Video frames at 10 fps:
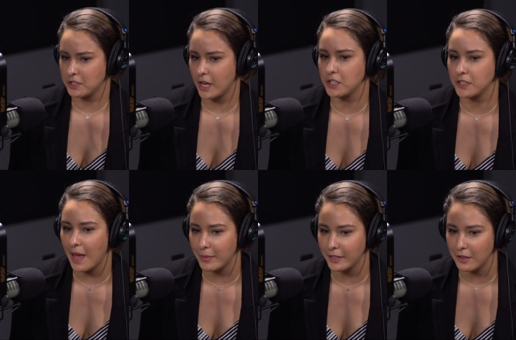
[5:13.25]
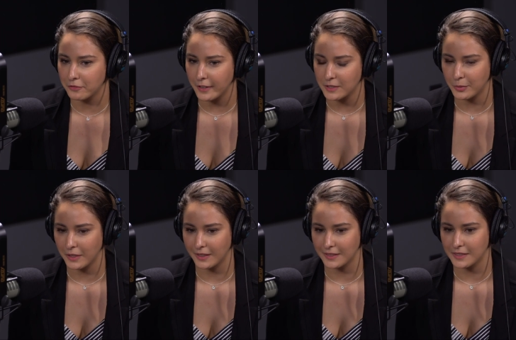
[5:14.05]
changes happening on
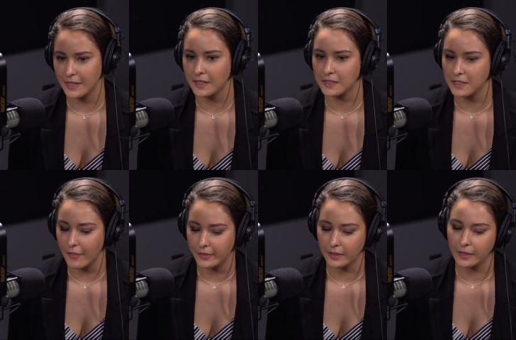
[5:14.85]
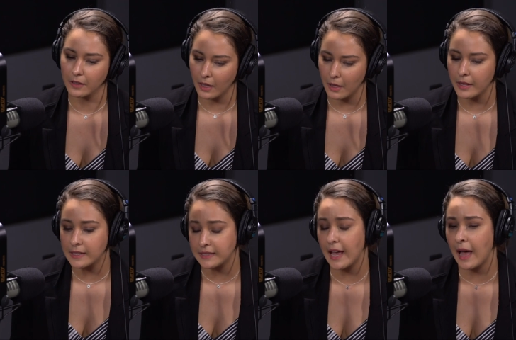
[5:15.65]
Facebook, it's definitely
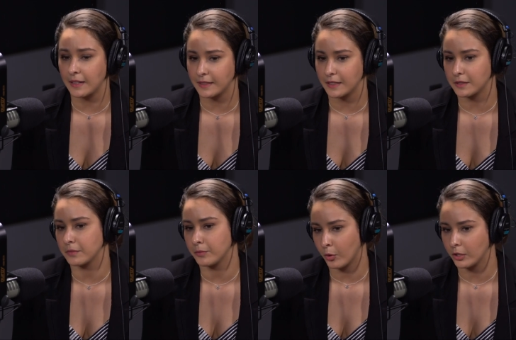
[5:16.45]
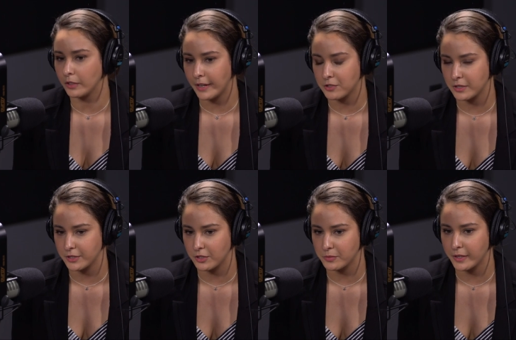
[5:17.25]
easy access, a portal of entry,
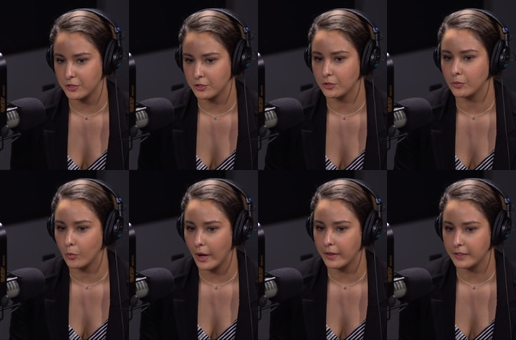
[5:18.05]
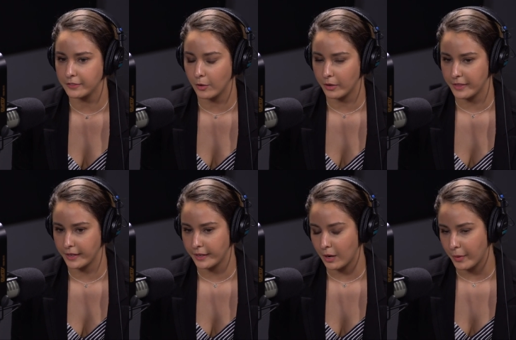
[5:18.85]
so to speak, to what the Forward
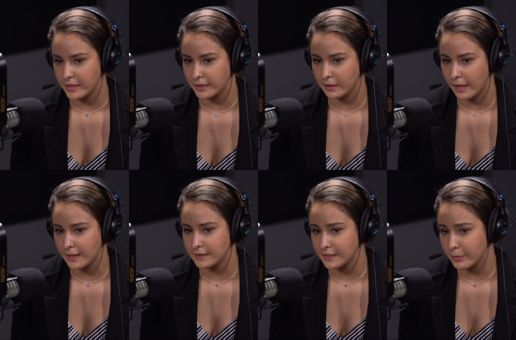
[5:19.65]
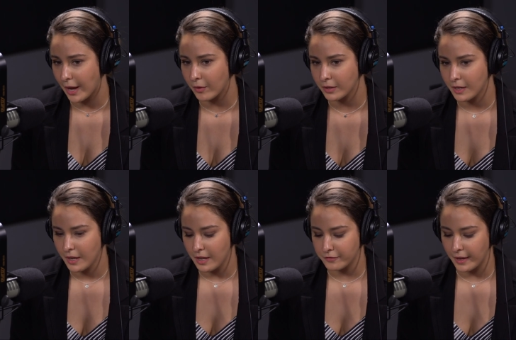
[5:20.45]
Thinking Chiropractic Alliance is about.
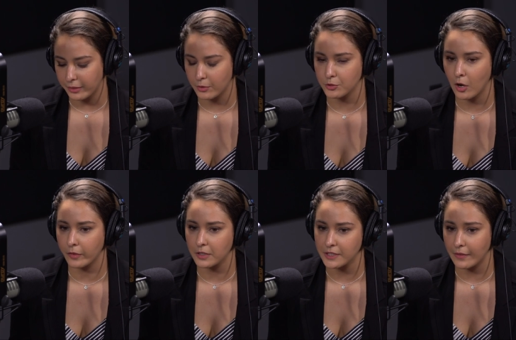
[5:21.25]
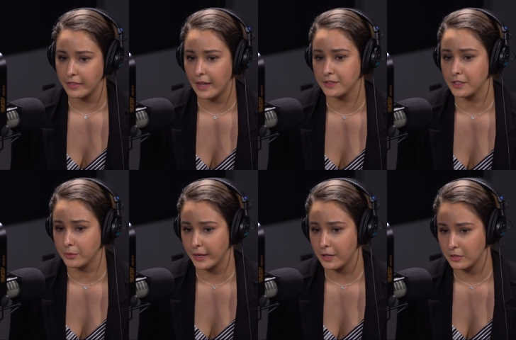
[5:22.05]
In fact, there's over
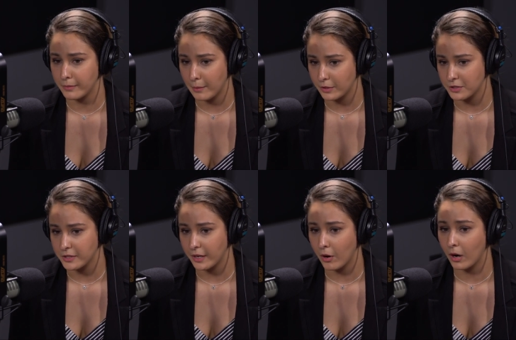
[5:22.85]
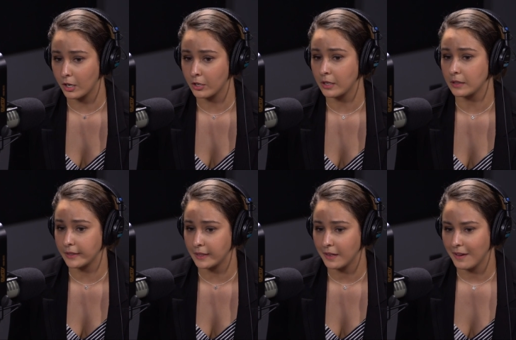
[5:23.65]
7,300 members that are
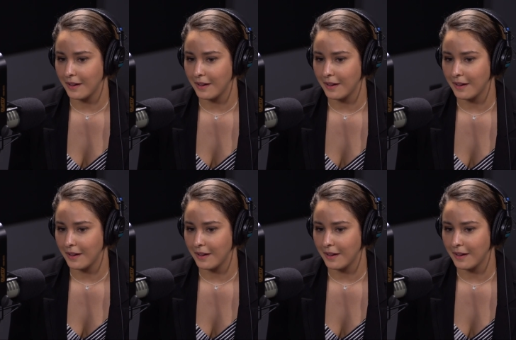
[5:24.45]
currently